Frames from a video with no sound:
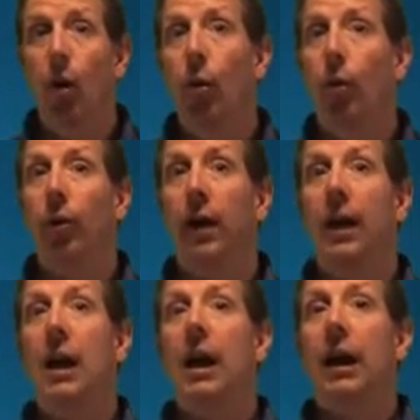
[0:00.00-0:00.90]
or a
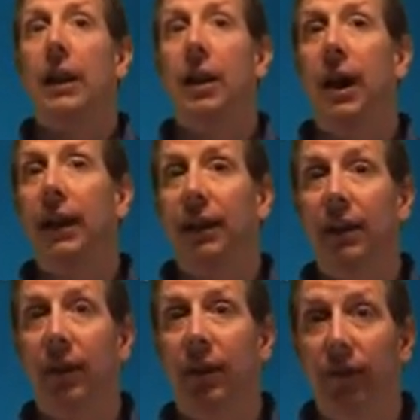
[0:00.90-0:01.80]

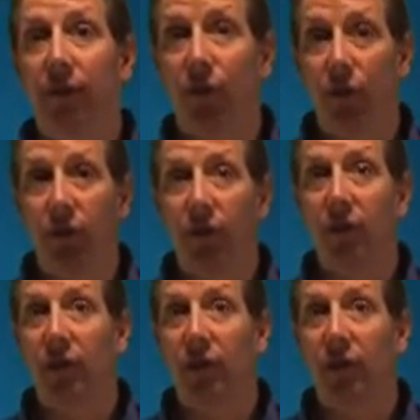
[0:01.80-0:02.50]
non-conductive surface,